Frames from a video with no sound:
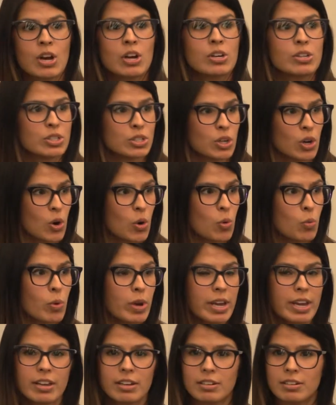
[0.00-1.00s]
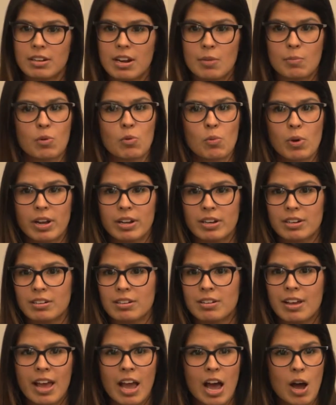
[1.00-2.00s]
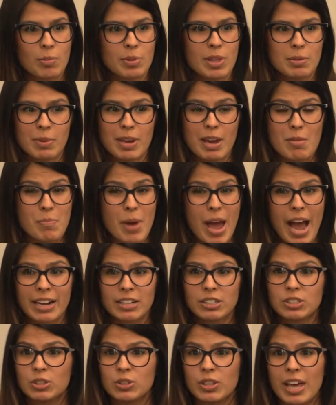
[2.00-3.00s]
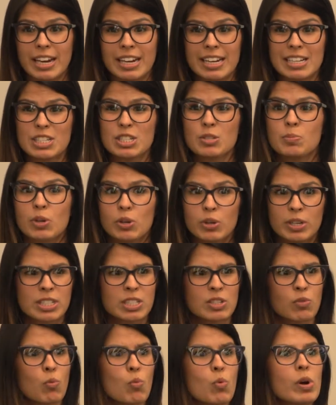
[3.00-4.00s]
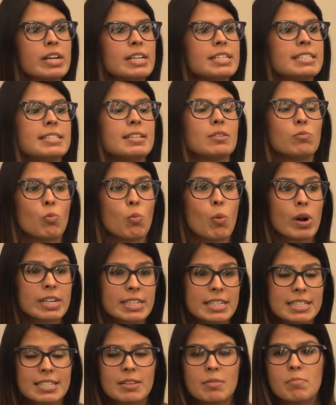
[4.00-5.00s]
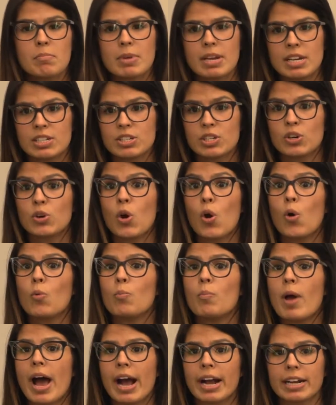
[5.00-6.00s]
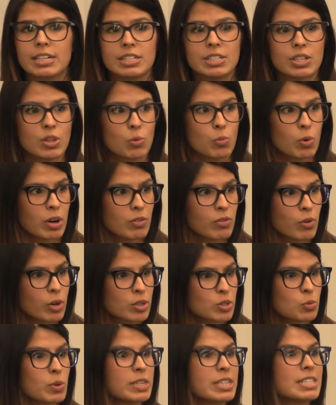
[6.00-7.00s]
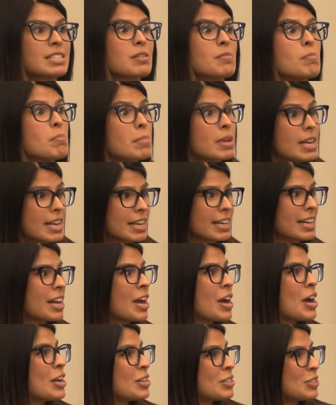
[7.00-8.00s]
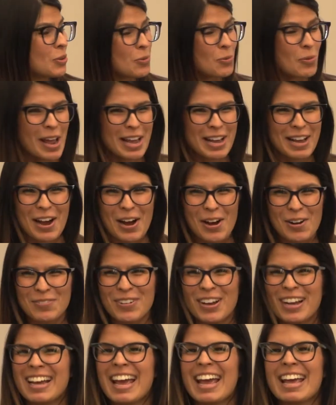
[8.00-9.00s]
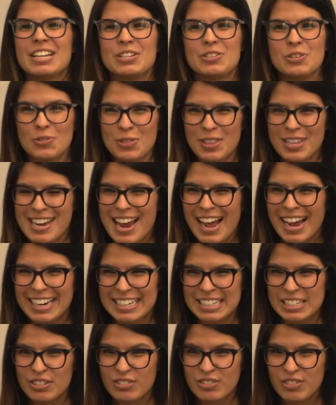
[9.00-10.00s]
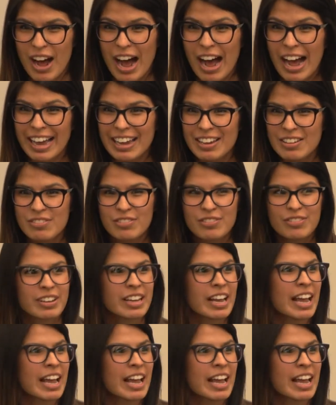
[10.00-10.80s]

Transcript: So we, number one, help them get back to that experience of what does it mean to go back into the workforce? What does it mean to wake up, do the 9-to-5,